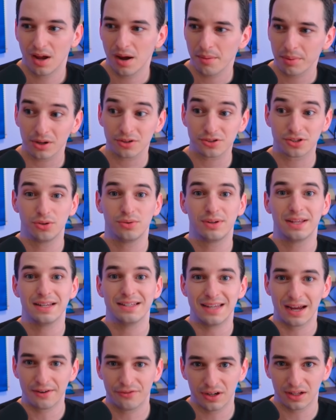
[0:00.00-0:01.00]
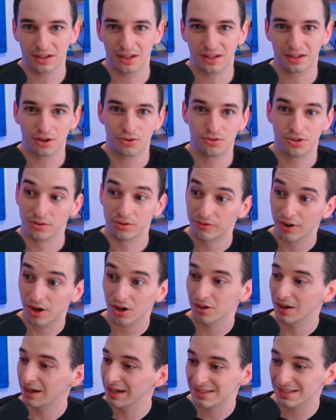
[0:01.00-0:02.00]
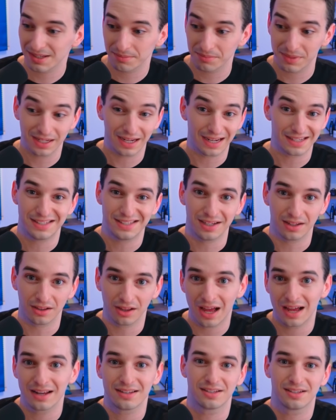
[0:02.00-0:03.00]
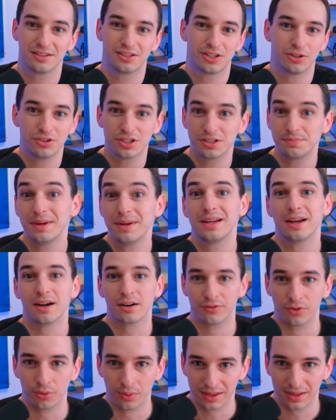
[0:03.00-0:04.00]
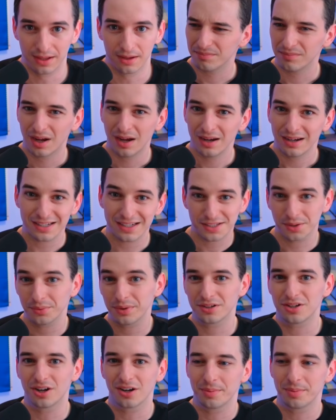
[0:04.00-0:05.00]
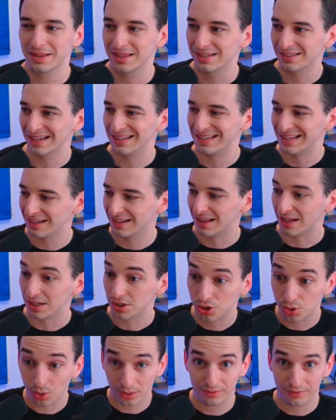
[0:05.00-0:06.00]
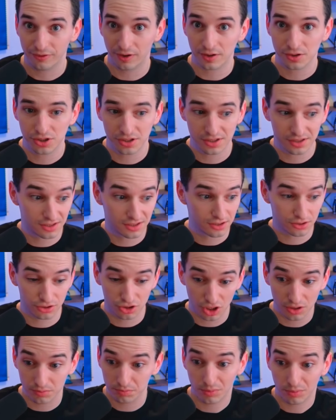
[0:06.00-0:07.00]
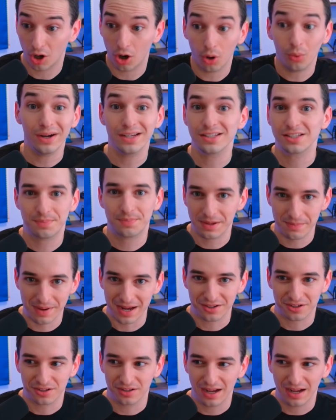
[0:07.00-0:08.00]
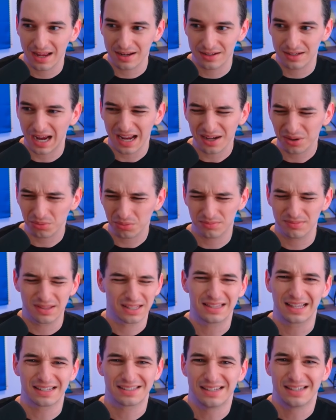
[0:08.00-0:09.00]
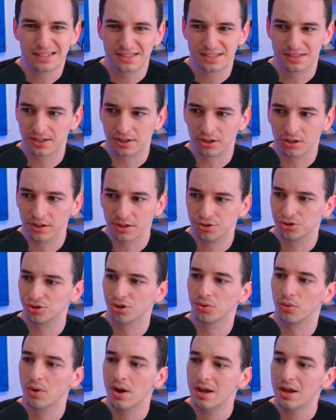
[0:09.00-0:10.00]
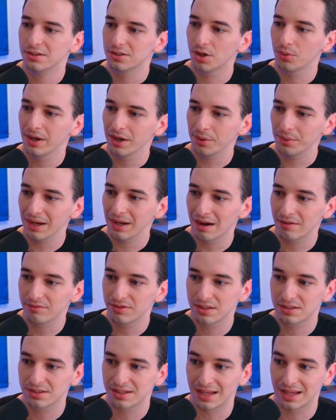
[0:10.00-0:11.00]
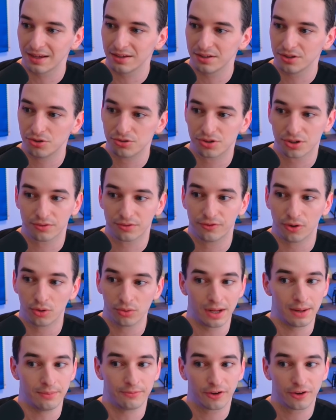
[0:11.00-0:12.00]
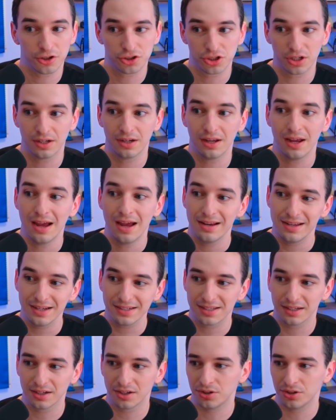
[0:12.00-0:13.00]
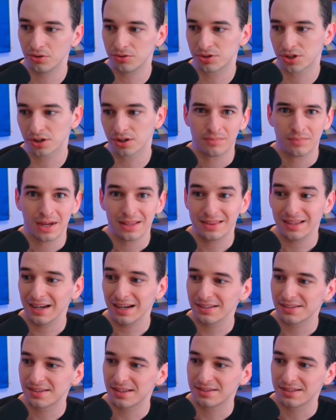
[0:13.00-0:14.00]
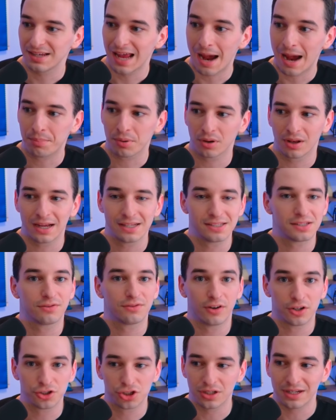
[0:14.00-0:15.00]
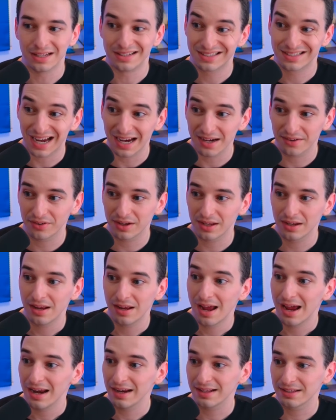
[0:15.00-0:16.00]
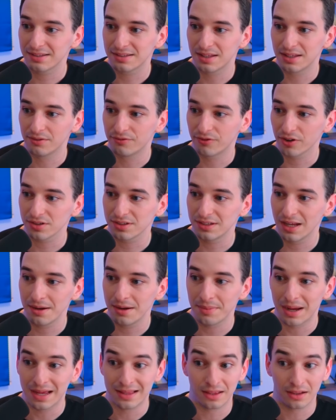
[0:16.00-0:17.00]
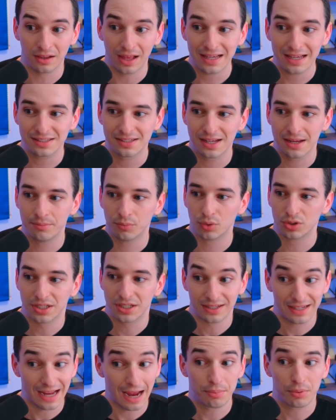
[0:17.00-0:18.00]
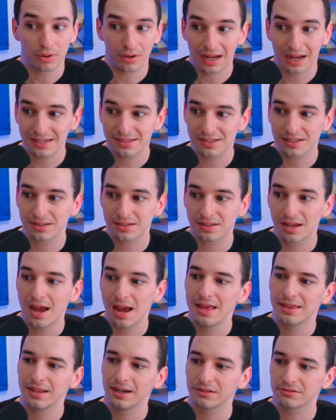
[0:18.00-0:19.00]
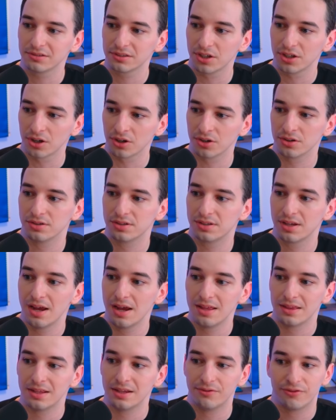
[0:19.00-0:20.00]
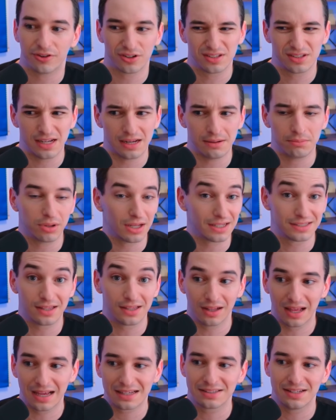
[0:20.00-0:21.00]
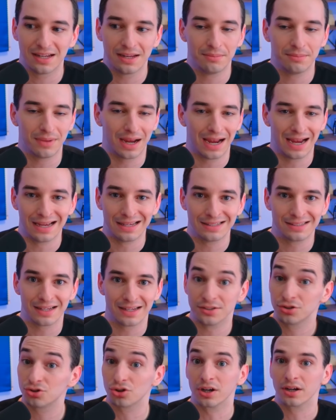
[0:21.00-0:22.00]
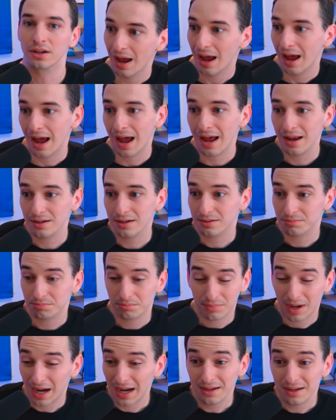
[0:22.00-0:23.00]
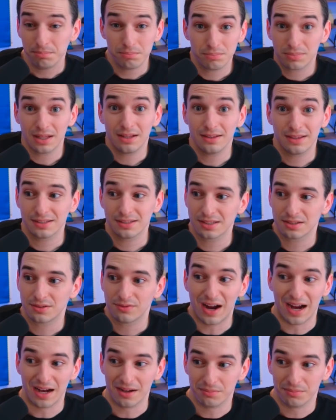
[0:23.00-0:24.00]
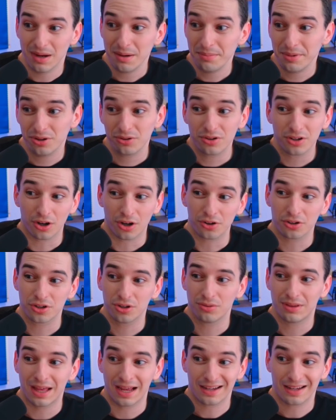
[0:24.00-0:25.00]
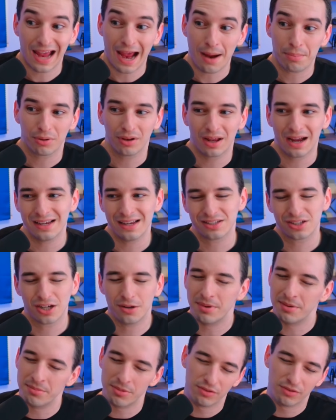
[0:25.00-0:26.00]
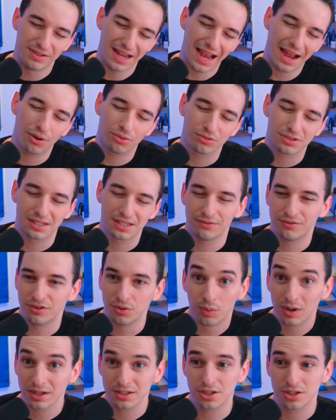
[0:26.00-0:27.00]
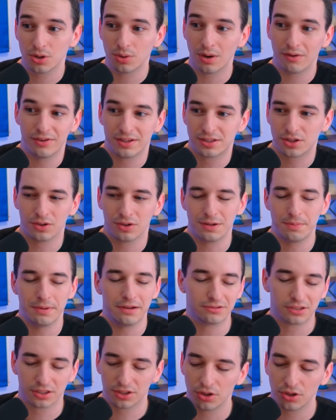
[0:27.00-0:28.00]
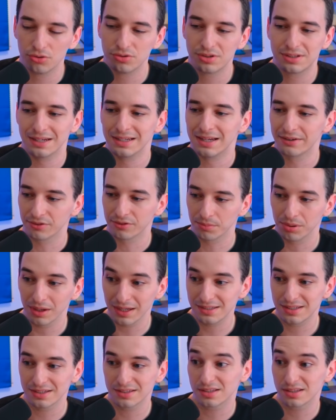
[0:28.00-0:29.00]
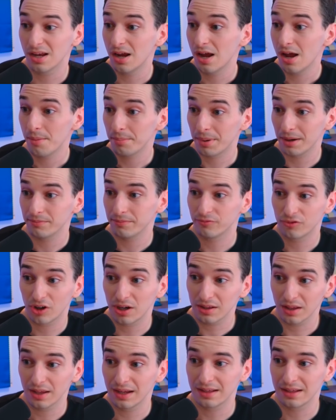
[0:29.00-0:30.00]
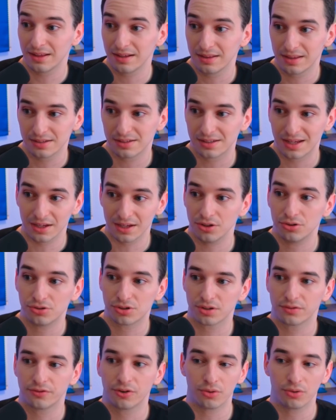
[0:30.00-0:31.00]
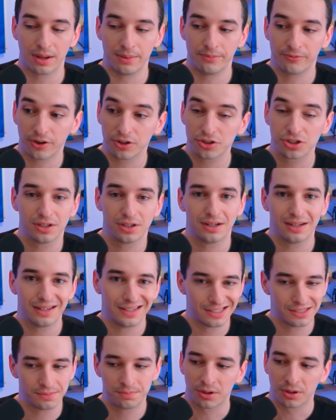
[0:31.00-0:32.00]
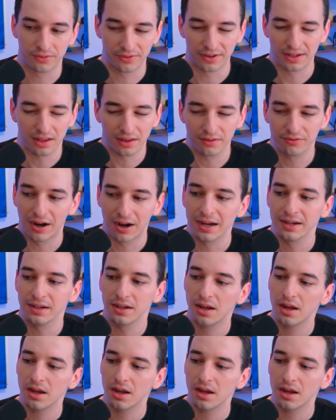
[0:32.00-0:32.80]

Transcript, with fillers: But also, you can definitely go too far, and it's something I see a lot, so just be careful with it. Next, I want to talk about this idea that short functions should always be better, and I don't think that's necessarily true. So here we have this get user full name function, takes in a user, it then has this capitalized function inside of it, and it gets the first name and the last name, which it capitalizes, then it returns the first name plus the last name as a string. And I think this is fine. Maybe you could argue that capitalize could be moved out if you want to, if it's going to be reused in different places, but frankly, I think this get user full name function is perfectly fine.